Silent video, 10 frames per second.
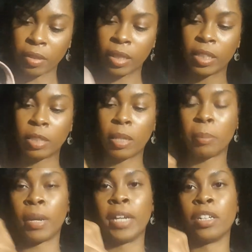and it's just
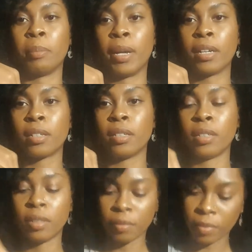like plain on the back.
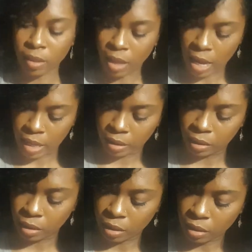
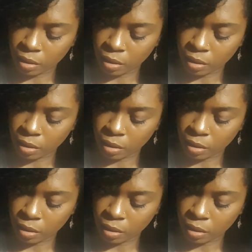And